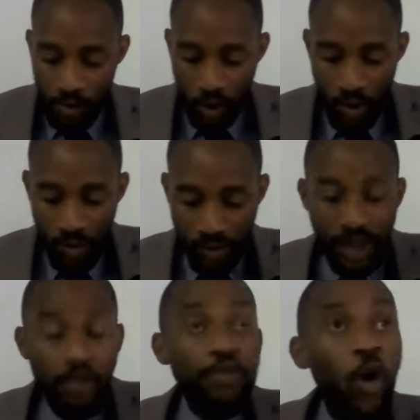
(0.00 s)

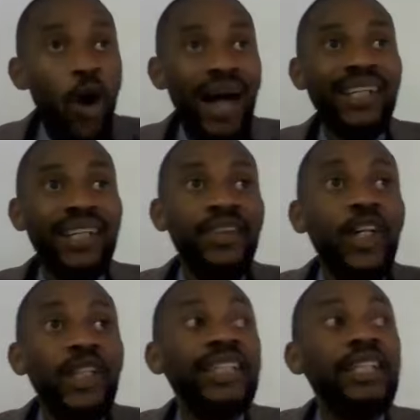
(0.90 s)
from
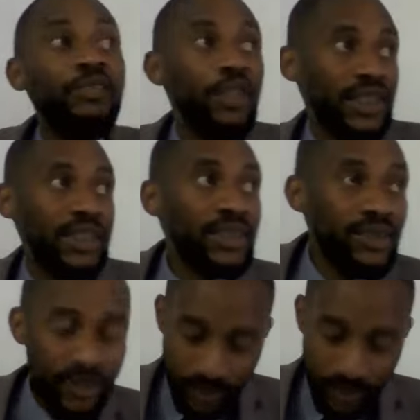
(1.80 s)
433 verses.